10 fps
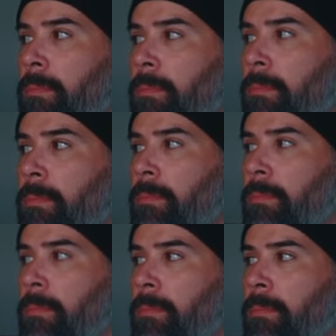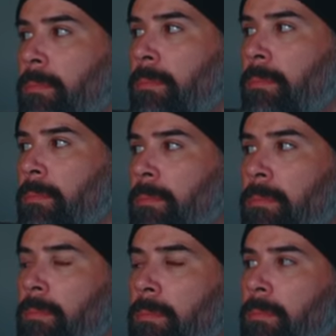
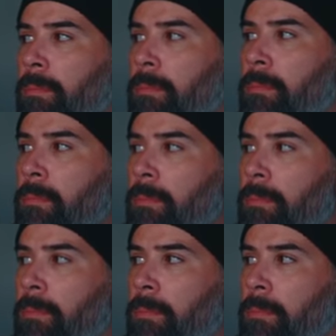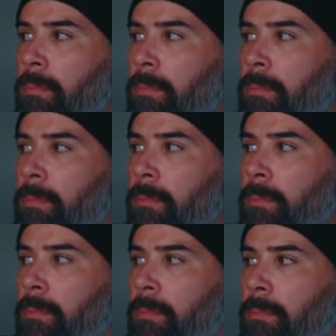
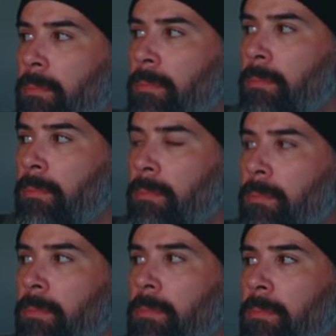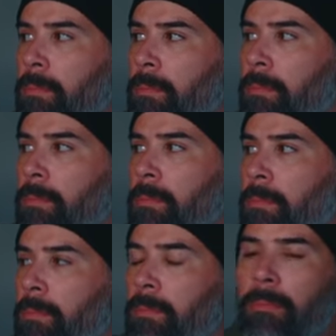
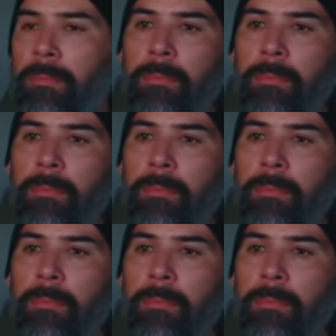(silent)